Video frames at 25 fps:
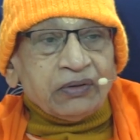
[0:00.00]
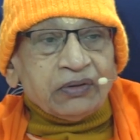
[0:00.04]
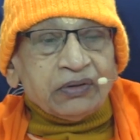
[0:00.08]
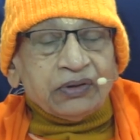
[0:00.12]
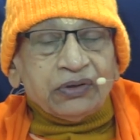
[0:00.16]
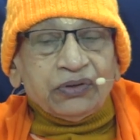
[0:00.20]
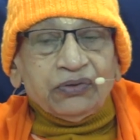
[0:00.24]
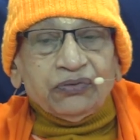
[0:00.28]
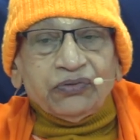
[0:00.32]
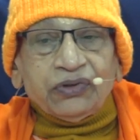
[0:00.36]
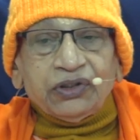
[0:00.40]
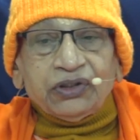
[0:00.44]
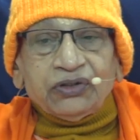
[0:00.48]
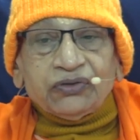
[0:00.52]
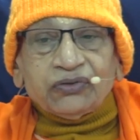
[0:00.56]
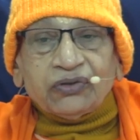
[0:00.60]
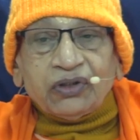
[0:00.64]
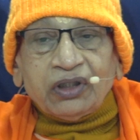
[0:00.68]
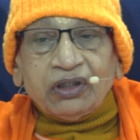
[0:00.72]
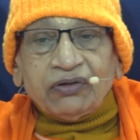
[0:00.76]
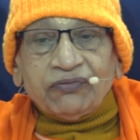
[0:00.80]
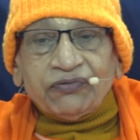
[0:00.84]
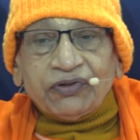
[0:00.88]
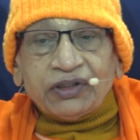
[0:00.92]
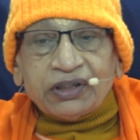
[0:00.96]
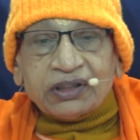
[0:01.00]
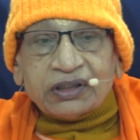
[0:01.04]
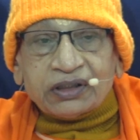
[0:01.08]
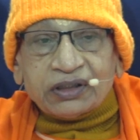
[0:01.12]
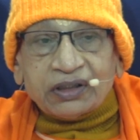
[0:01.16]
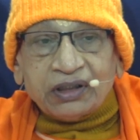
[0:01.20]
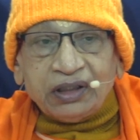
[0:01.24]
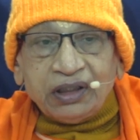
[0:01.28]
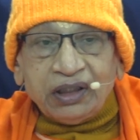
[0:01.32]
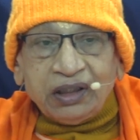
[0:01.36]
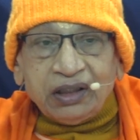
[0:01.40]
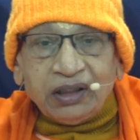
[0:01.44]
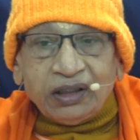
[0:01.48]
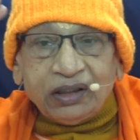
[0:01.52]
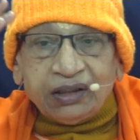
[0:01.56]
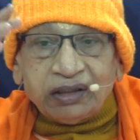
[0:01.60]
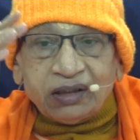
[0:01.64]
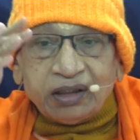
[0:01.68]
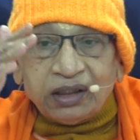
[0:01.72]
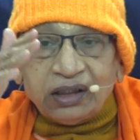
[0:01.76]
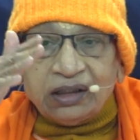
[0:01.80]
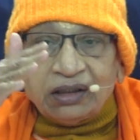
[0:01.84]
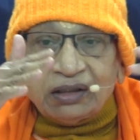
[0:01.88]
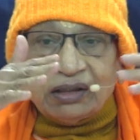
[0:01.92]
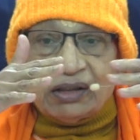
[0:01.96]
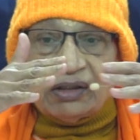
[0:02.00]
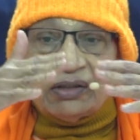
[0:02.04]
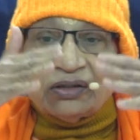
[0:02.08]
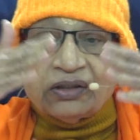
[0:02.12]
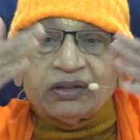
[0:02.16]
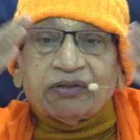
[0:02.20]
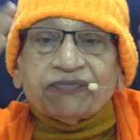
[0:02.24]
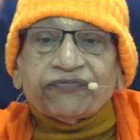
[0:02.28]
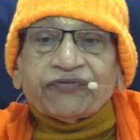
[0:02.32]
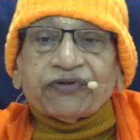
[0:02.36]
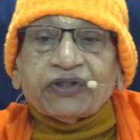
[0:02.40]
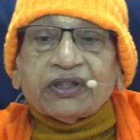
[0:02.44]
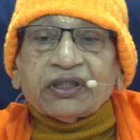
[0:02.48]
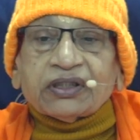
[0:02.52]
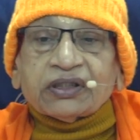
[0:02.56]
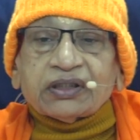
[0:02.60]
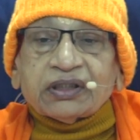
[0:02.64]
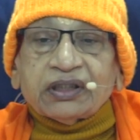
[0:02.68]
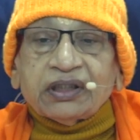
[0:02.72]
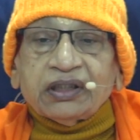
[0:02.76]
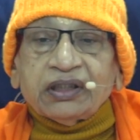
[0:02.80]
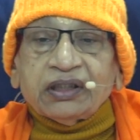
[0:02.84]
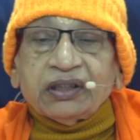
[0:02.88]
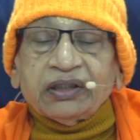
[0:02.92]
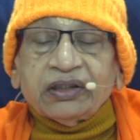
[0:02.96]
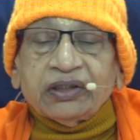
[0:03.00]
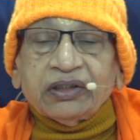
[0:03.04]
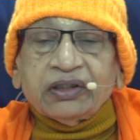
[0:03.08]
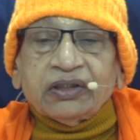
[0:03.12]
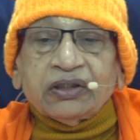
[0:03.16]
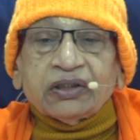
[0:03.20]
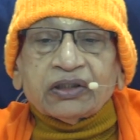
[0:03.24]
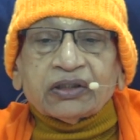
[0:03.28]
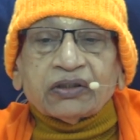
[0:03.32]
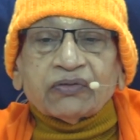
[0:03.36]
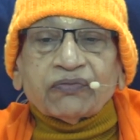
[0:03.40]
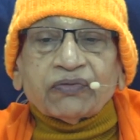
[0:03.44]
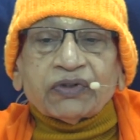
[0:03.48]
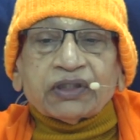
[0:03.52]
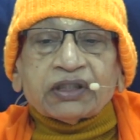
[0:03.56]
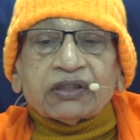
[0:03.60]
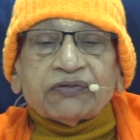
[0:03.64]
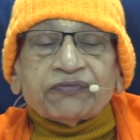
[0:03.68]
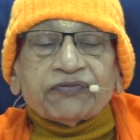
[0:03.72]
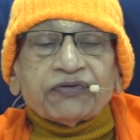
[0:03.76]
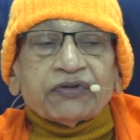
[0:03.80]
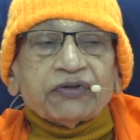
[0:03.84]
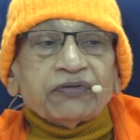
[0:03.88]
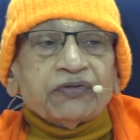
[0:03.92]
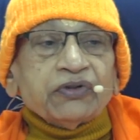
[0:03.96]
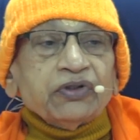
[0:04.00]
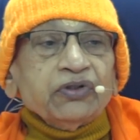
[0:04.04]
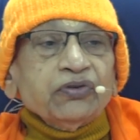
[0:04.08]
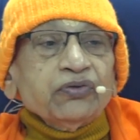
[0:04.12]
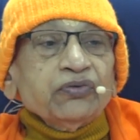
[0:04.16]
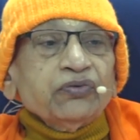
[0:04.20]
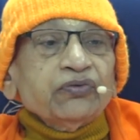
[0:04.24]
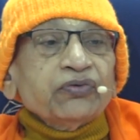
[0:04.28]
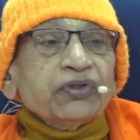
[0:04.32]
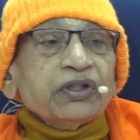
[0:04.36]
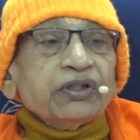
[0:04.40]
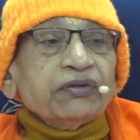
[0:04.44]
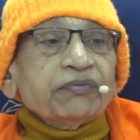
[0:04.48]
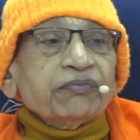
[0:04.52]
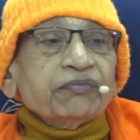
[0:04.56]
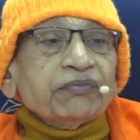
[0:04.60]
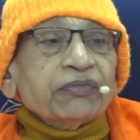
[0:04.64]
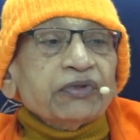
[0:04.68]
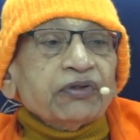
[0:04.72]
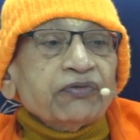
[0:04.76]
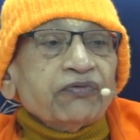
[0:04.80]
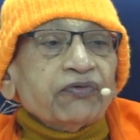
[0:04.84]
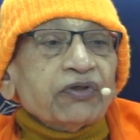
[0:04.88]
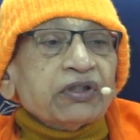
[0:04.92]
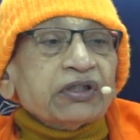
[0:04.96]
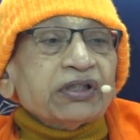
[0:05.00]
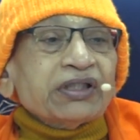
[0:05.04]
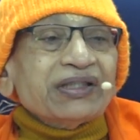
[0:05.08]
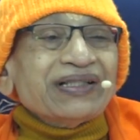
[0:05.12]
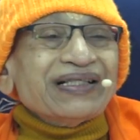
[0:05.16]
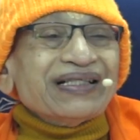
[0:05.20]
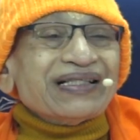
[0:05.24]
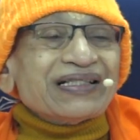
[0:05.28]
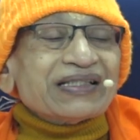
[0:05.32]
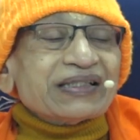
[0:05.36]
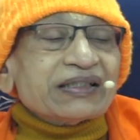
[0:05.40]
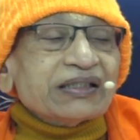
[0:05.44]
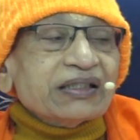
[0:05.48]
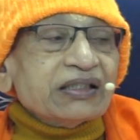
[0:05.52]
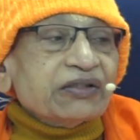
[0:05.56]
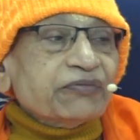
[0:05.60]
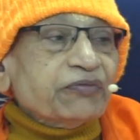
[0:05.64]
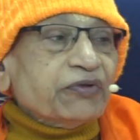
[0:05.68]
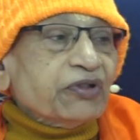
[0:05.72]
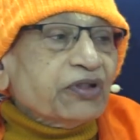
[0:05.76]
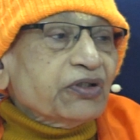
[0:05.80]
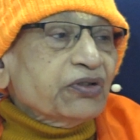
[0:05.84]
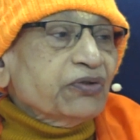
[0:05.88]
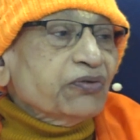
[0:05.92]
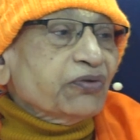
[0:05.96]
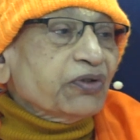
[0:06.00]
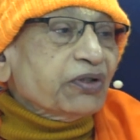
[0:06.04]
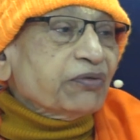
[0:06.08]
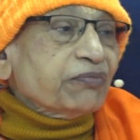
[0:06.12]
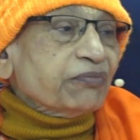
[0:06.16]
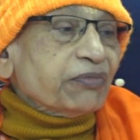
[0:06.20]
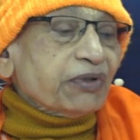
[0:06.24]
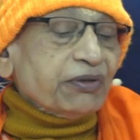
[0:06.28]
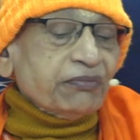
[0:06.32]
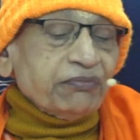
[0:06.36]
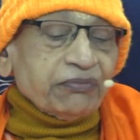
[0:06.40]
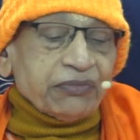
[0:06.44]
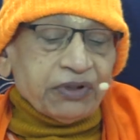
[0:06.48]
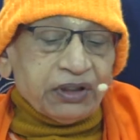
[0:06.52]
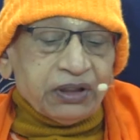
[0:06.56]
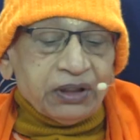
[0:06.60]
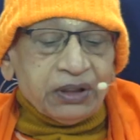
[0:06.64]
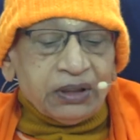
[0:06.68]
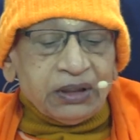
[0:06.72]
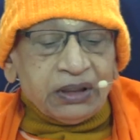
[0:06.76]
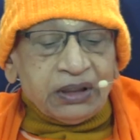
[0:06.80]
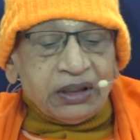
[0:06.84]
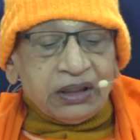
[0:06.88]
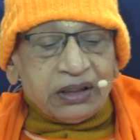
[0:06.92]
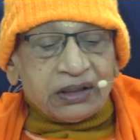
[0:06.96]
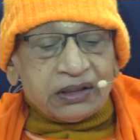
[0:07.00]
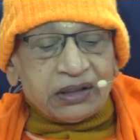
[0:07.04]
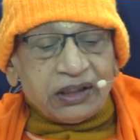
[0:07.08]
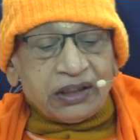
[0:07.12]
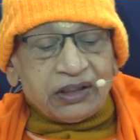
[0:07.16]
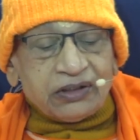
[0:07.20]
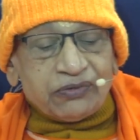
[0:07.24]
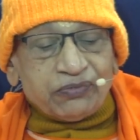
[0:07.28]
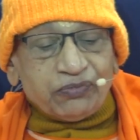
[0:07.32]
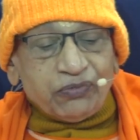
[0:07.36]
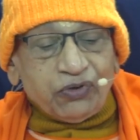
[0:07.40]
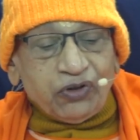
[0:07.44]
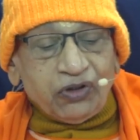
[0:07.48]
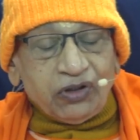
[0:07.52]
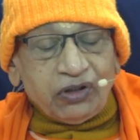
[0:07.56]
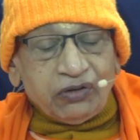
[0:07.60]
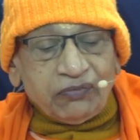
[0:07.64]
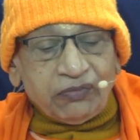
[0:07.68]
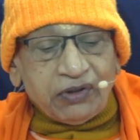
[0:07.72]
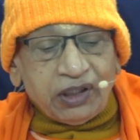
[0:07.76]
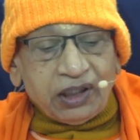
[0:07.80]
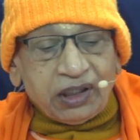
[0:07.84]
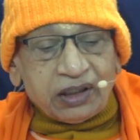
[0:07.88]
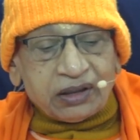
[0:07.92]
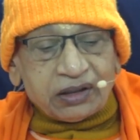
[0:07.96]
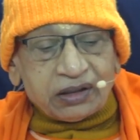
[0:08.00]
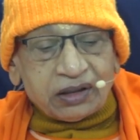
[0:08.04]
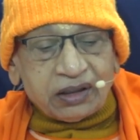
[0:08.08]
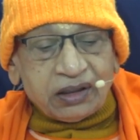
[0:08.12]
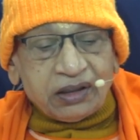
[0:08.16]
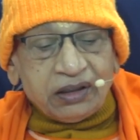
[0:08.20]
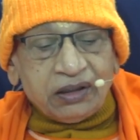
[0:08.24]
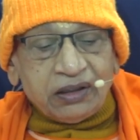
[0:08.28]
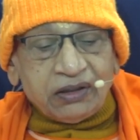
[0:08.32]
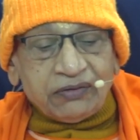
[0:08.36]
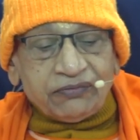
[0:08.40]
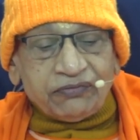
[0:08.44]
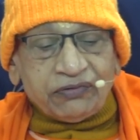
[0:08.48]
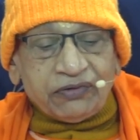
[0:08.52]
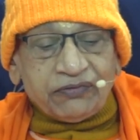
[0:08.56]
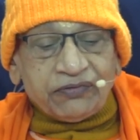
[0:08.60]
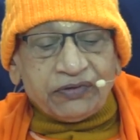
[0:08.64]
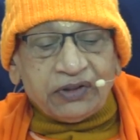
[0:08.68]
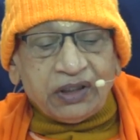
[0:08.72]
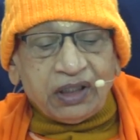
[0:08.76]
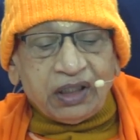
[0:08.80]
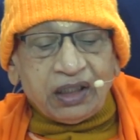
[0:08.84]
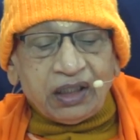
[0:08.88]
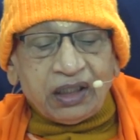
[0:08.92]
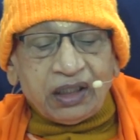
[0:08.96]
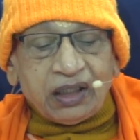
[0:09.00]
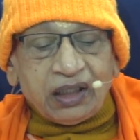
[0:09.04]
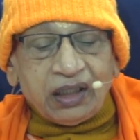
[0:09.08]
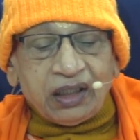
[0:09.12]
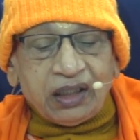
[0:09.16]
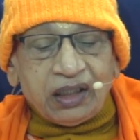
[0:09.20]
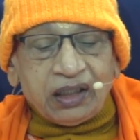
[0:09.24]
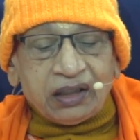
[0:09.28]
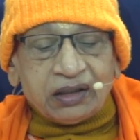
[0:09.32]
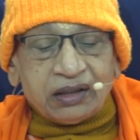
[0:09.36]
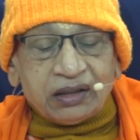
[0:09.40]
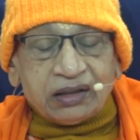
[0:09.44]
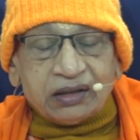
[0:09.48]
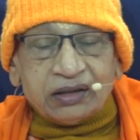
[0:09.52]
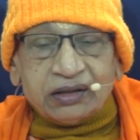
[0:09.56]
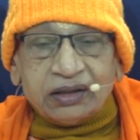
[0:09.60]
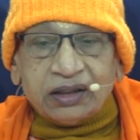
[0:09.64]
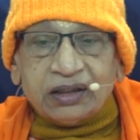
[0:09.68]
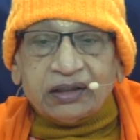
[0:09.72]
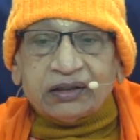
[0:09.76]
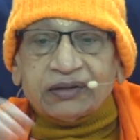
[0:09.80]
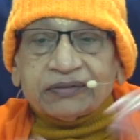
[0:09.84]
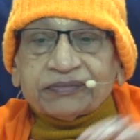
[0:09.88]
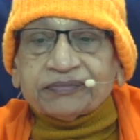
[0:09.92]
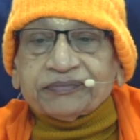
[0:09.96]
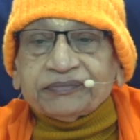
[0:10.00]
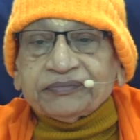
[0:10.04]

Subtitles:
You enjoy one state, Indra enjoys a different state. So what's the difference between you and, what's the distance between you and Brahma? says mohamatra vyavadhanat.